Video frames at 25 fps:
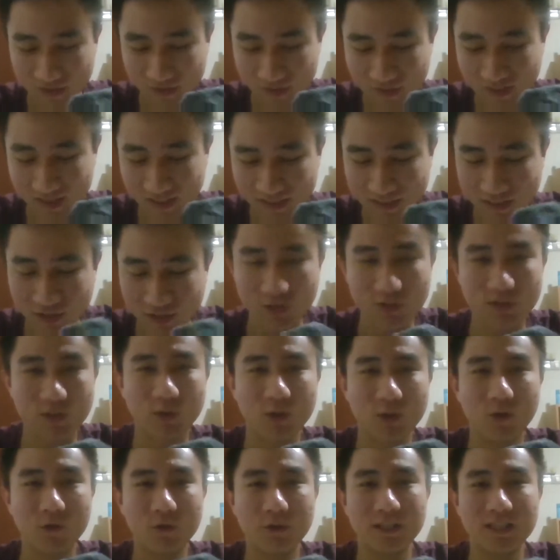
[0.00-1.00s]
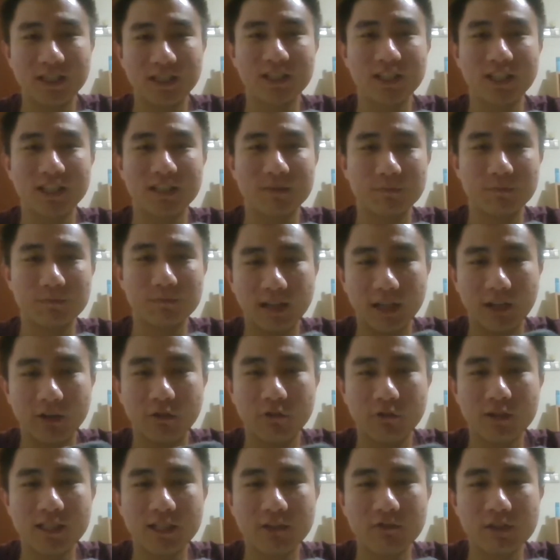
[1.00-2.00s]
That's good. So your recent
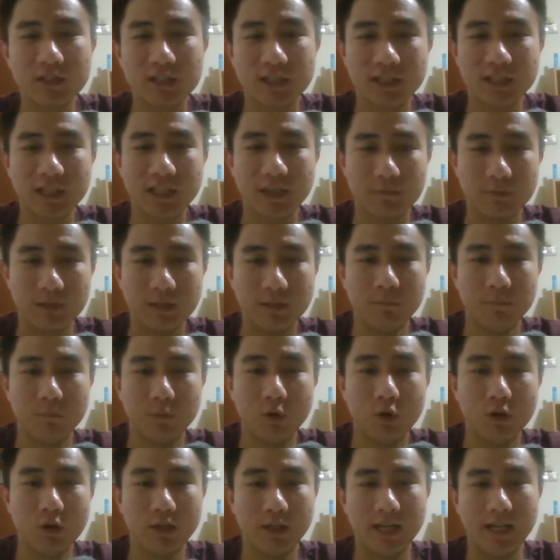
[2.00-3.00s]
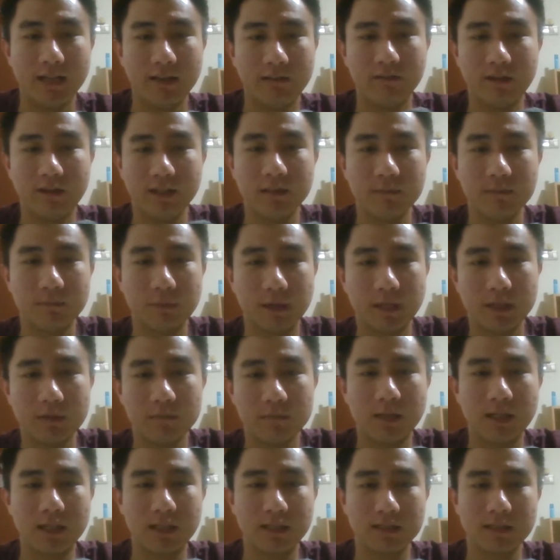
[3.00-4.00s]
research has been more on that, right? The
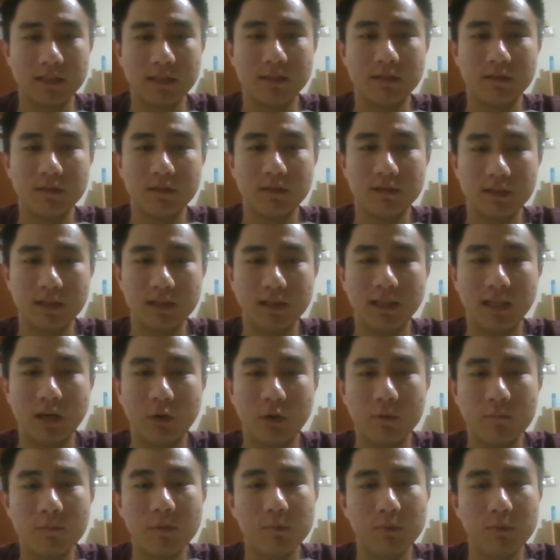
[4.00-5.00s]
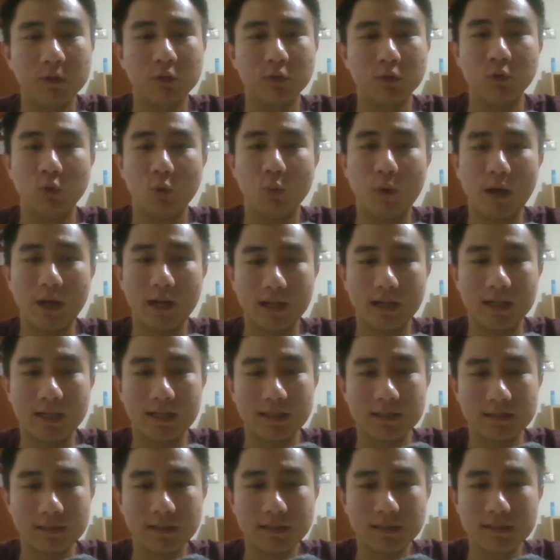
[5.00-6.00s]
biomarkers and allowing people to know where their
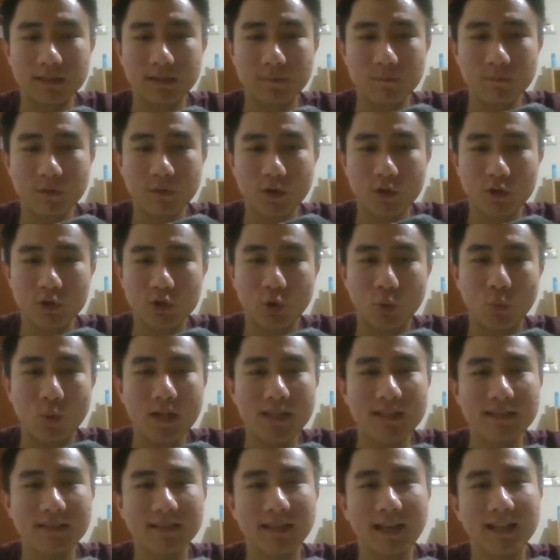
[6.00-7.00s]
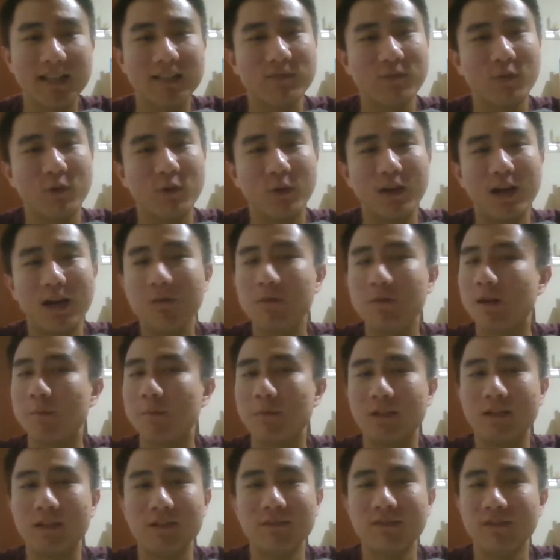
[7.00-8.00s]
cancer is. So what's next for your
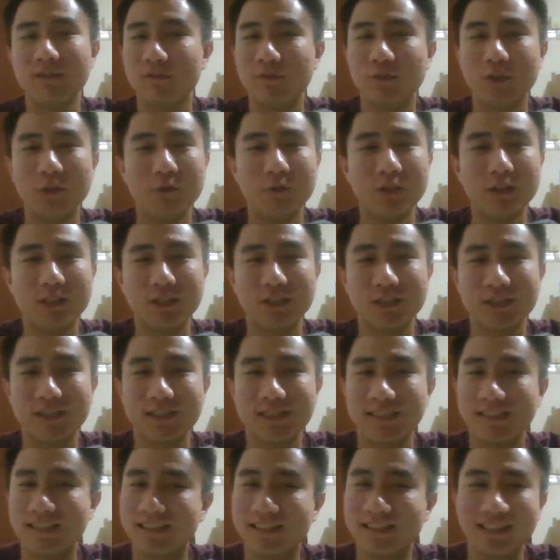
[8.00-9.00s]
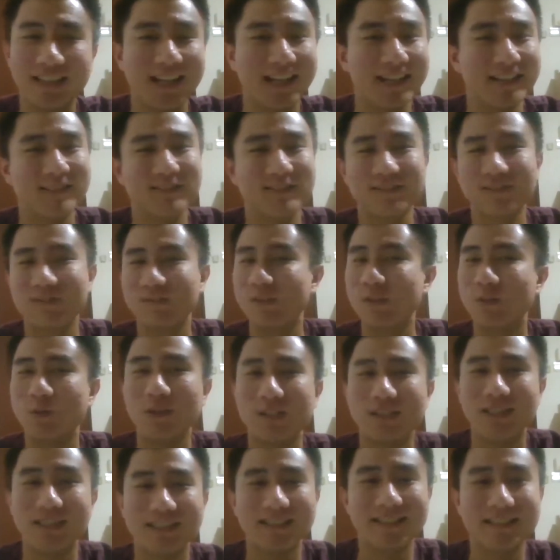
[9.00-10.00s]
upcoming few researchers in the next few
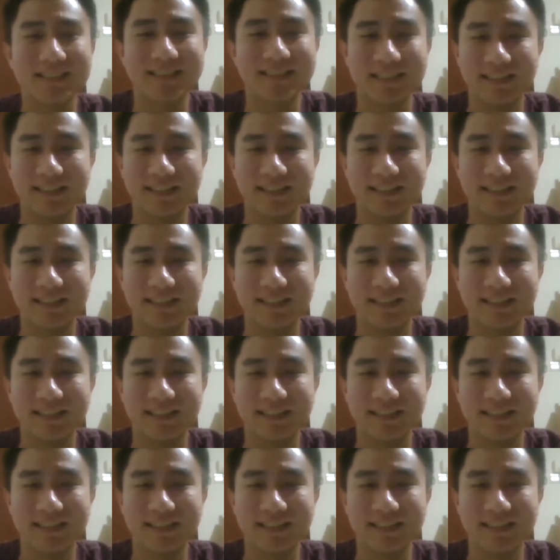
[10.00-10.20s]
years?